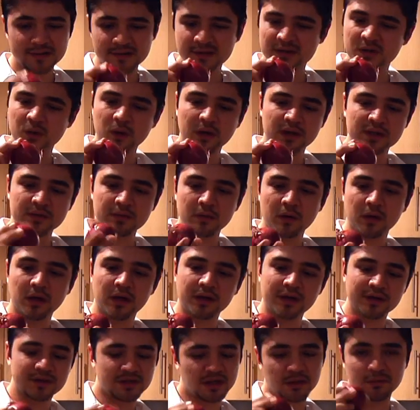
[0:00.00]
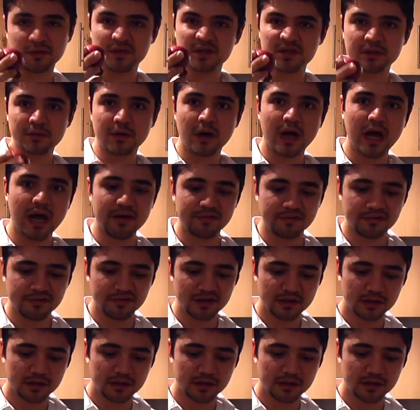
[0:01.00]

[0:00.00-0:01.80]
This is quite a small onion, so I'm going to use about half of